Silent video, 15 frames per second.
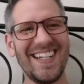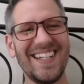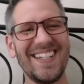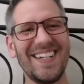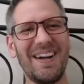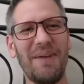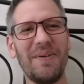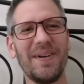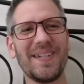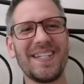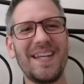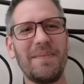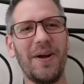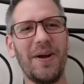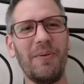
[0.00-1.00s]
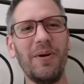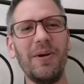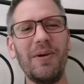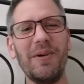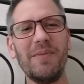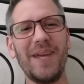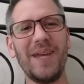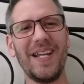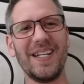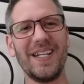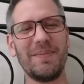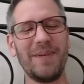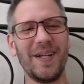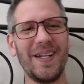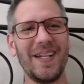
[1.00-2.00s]
Oh, we'll just keep going. We'll beat it,
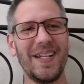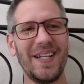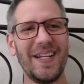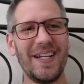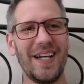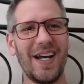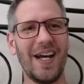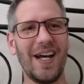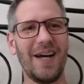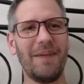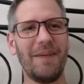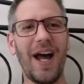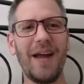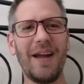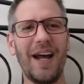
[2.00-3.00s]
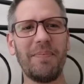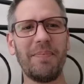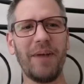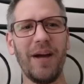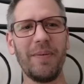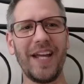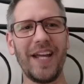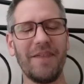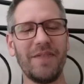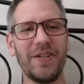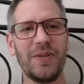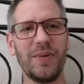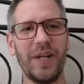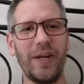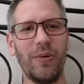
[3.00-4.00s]
but I probably have to
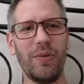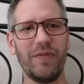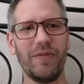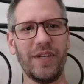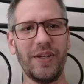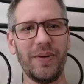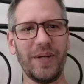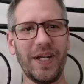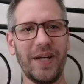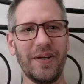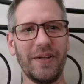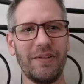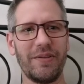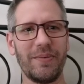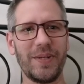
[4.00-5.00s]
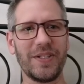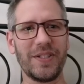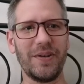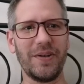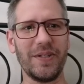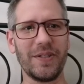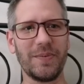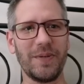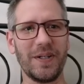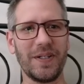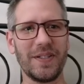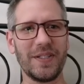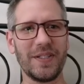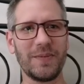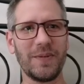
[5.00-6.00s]
do a whole video on how to 3-star this one, because
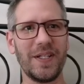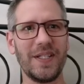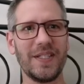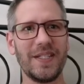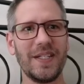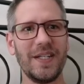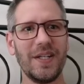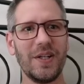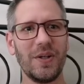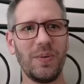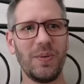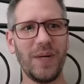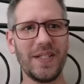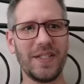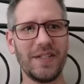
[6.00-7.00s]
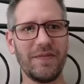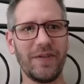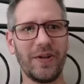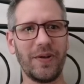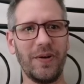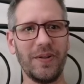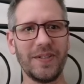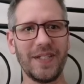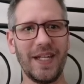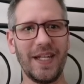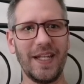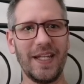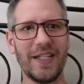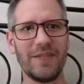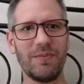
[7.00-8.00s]
this one is quite difficult. It
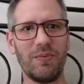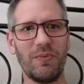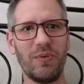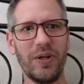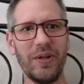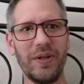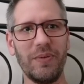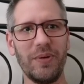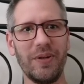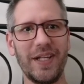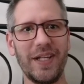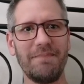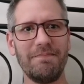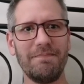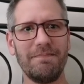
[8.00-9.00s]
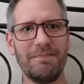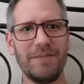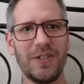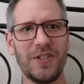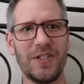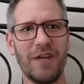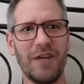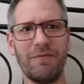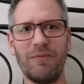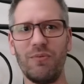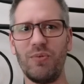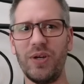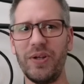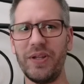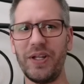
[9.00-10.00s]
gets really, really tough
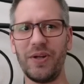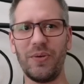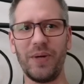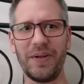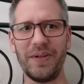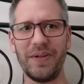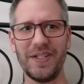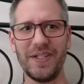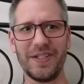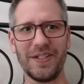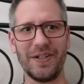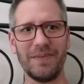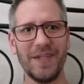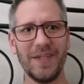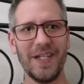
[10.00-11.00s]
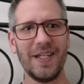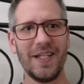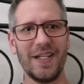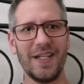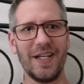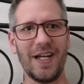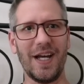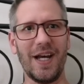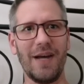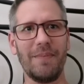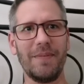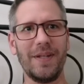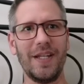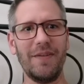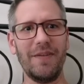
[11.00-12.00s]
really quickly, so
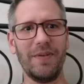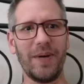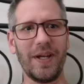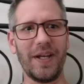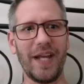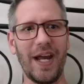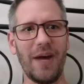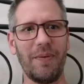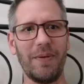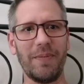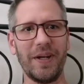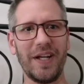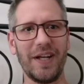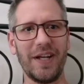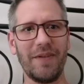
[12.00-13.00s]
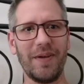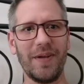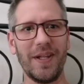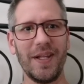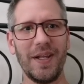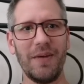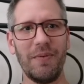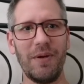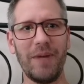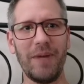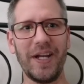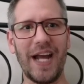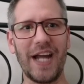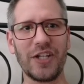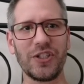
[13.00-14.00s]
even right now we might
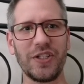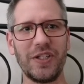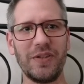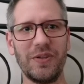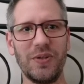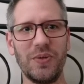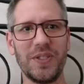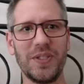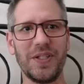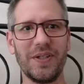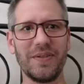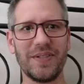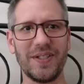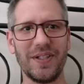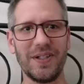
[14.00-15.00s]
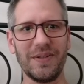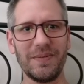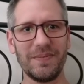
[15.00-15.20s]
actually lose here, so.